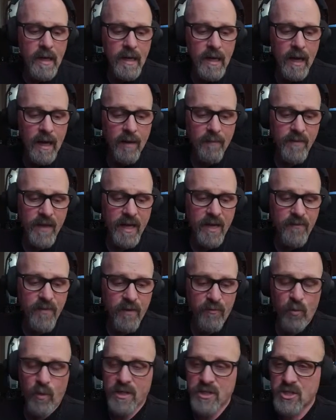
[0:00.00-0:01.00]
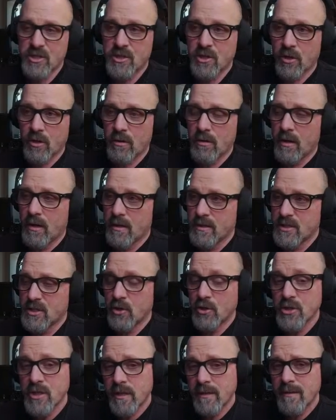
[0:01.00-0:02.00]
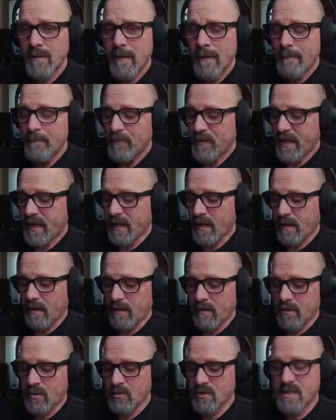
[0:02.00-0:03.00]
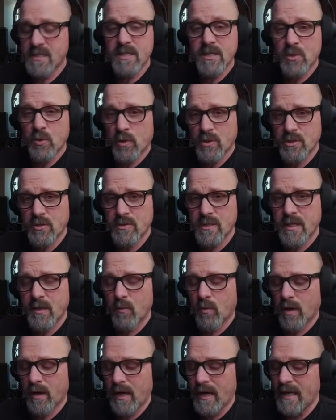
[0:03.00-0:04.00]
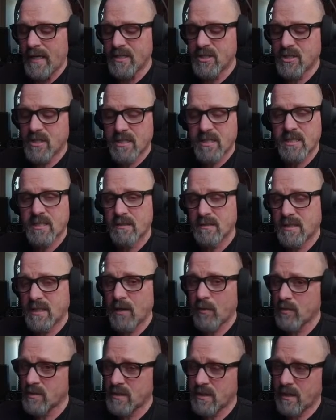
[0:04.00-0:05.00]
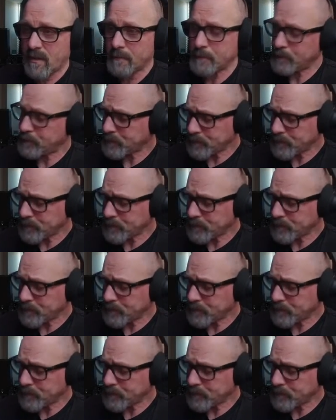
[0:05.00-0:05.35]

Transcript: Like if you ever watch Surgeon, he uses the Torso T1 and he's just sequencing